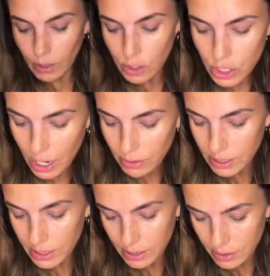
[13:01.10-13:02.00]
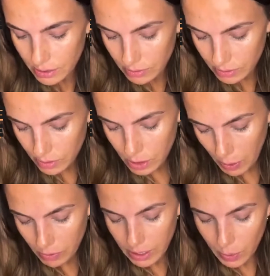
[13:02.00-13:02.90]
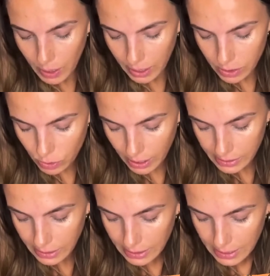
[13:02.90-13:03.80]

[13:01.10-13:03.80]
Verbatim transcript: shouted and spoke really quick at the screen.